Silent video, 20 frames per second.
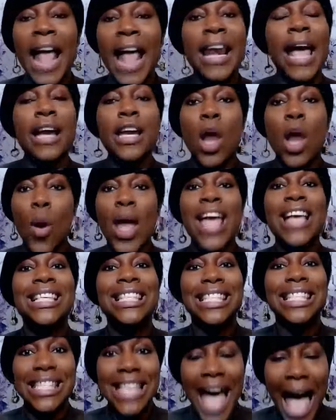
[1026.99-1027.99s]
And they know
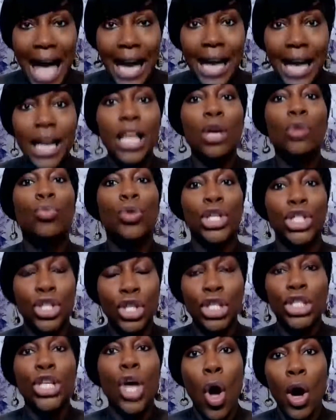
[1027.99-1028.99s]
exactly what
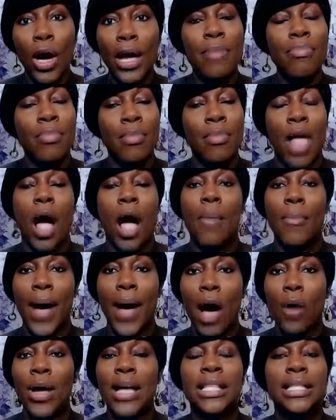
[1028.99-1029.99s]
you're talking
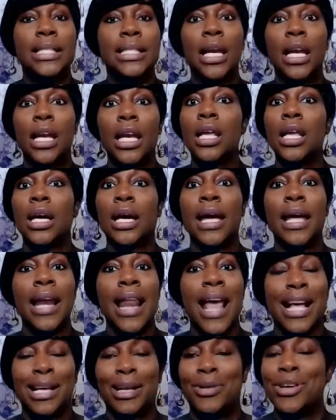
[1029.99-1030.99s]
about instead of looking
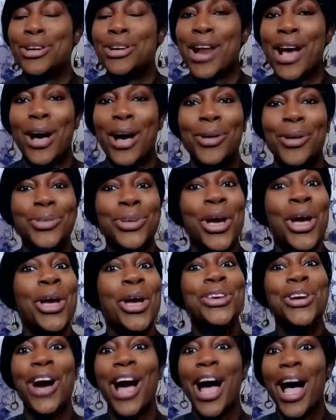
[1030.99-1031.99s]
at,
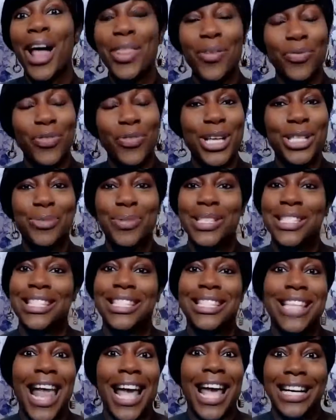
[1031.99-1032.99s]
your other friends, which
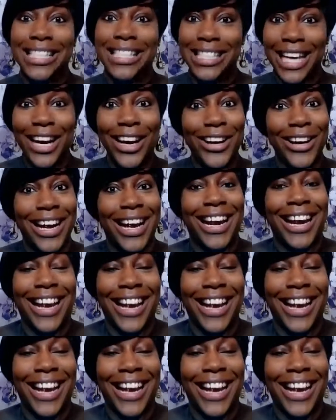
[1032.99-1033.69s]
is like a deer in